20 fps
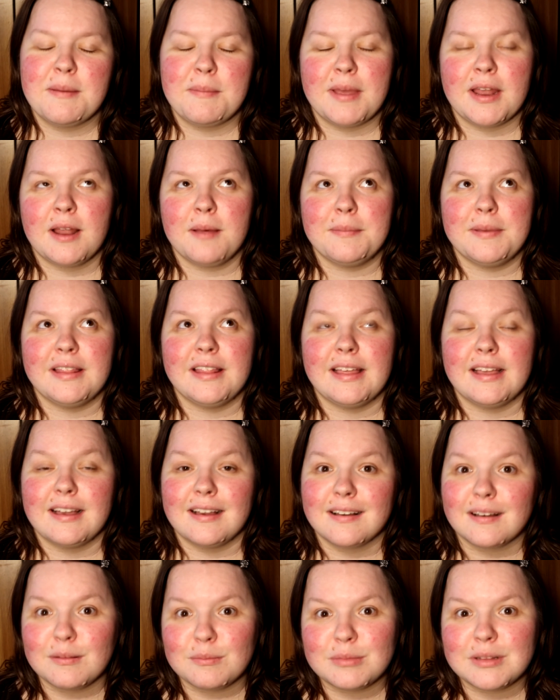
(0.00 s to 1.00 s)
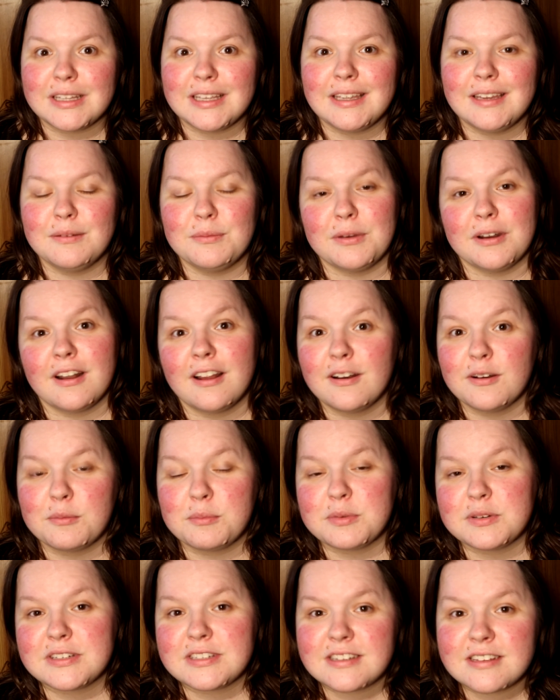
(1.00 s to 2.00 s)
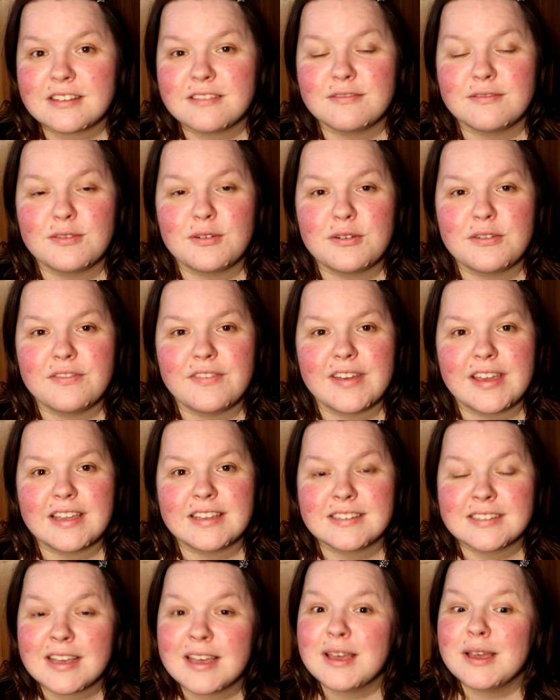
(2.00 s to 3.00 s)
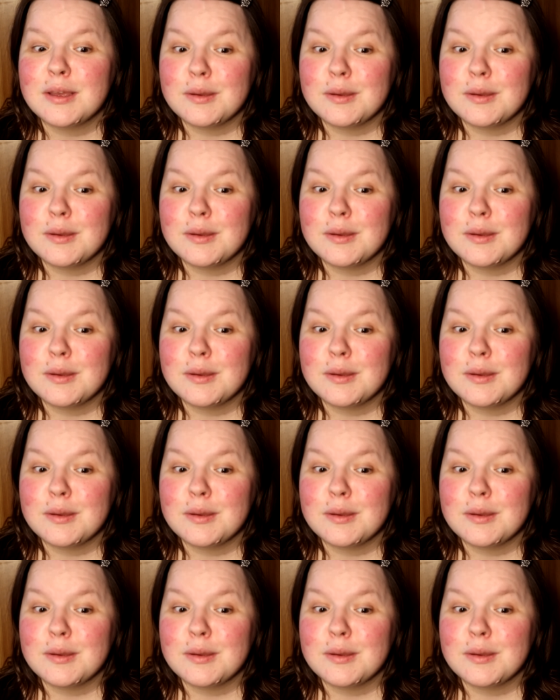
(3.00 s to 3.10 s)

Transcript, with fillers: I may not be like a complete 100% full face,